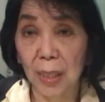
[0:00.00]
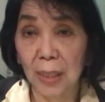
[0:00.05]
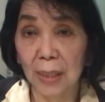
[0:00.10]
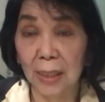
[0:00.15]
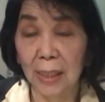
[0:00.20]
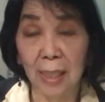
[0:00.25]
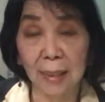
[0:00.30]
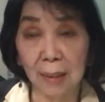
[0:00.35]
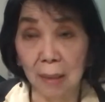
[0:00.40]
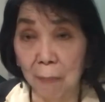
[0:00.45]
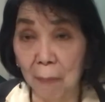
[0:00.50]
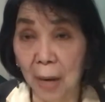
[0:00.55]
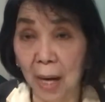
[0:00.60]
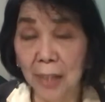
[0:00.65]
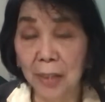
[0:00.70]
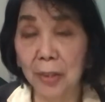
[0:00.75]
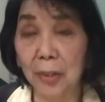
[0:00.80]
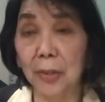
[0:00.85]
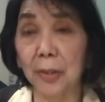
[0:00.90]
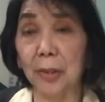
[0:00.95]
not a
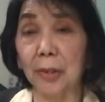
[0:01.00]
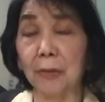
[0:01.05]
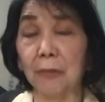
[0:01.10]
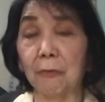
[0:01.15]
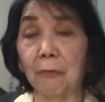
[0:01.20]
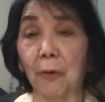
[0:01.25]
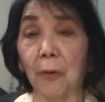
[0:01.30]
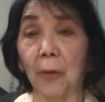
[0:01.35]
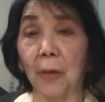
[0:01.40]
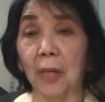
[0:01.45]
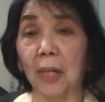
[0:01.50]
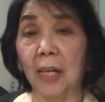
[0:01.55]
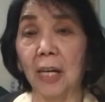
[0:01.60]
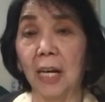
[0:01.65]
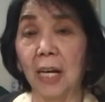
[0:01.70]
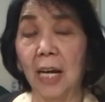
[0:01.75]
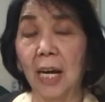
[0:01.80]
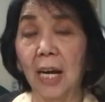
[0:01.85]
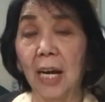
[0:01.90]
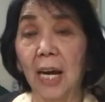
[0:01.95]
minor therefore,
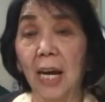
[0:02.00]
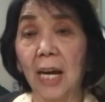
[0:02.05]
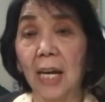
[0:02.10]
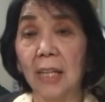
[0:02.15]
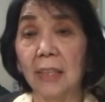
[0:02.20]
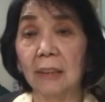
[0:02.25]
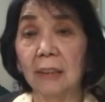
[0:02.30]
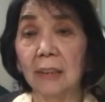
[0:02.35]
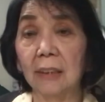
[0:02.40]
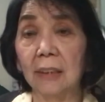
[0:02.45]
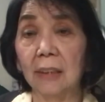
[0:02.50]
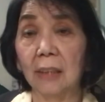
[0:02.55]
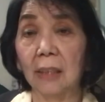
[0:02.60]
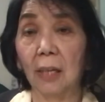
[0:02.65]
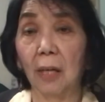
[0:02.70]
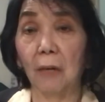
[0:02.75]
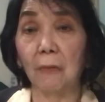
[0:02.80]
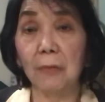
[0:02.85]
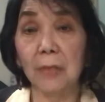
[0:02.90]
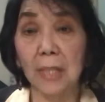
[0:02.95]
and
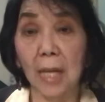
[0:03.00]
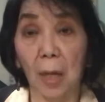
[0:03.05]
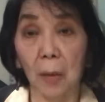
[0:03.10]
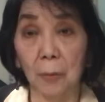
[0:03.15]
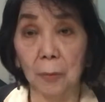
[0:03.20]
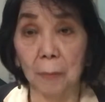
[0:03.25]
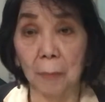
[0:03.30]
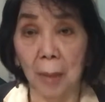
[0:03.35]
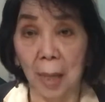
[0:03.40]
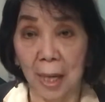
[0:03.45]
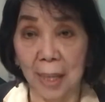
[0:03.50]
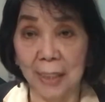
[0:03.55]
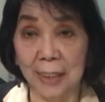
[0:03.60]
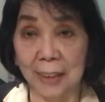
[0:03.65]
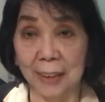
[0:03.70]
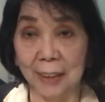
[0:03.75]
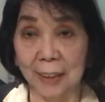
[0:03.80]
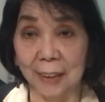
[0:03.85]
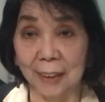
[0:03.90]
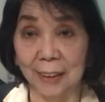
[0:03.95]
of sound mind.
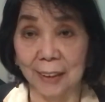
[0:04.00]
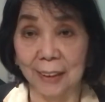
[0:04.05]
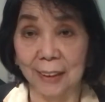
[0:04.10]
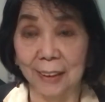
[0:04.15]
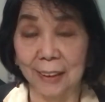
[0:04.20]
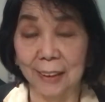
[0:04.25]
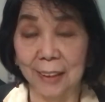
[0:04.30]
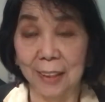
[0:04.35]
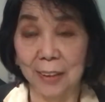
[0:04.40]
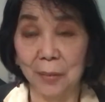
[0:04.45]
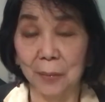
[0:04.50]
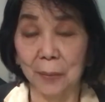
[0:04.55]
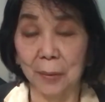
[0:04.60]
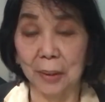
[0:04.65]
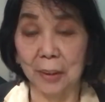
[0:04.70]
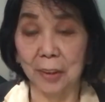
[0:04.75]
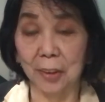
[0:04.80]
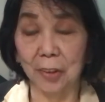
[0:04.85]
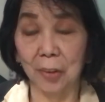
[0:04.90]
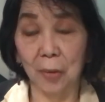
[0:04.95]
In other
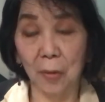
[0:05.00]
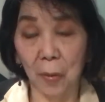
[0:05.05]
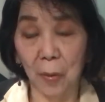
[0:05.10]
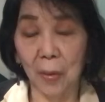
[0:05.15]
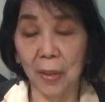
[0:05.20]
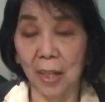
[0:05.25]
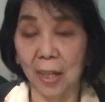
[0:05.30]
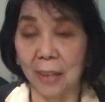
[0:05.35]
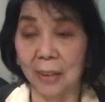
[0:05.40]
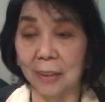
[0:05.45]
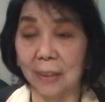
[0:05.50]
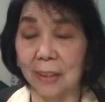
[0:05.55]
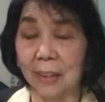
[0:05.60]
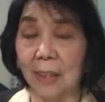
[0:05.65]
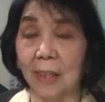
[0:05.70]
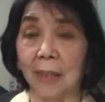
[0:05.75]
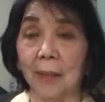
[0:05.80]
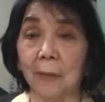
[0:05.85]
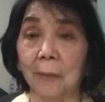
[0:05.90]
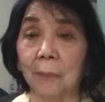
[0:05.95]
words, you know that
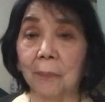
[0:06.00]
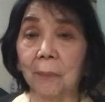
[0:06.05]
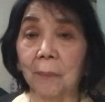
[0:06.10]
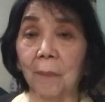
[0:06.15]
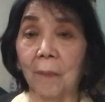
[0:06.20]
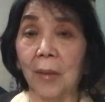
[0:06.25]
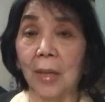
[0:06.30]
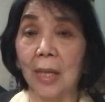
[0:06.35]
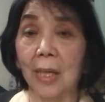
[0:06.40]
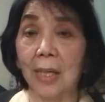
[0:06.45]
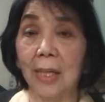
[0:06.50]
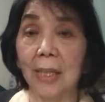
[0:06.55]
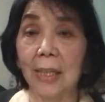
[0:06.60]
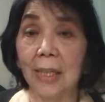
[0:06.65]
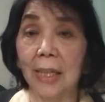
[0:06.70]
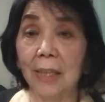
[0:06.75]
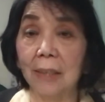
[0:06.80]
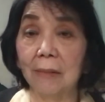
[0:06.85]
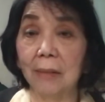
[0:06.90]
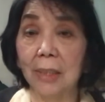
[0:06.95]
he
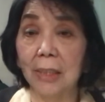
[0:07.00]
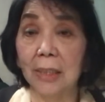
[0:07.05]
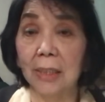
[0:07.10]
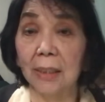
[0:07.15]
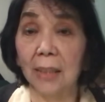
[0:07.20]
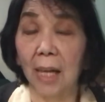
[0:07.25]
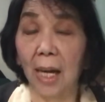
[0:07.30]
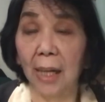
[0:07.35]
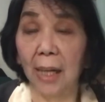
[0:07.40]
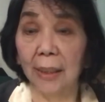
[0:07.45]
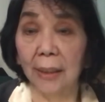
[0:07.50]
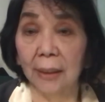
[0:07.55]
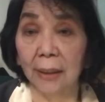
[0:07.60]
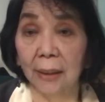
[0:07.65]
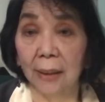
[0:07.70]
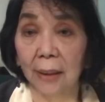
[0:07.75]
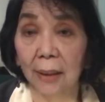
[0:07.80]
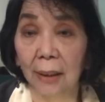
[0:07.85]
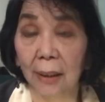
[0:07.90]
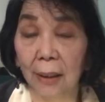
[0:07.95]
can really decide
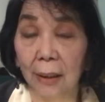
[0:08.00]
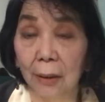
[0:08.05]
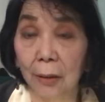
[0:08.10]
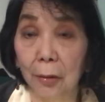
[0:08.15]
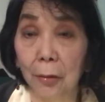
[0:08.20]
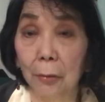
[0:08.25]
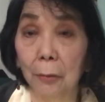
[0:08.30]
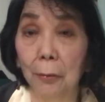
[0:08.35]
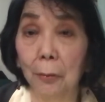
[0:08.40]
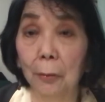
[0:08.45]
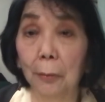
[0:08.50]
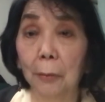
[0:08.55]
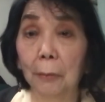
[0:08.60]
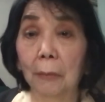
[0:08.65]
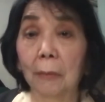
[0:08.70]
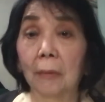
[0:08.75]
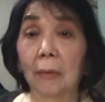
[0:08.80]
to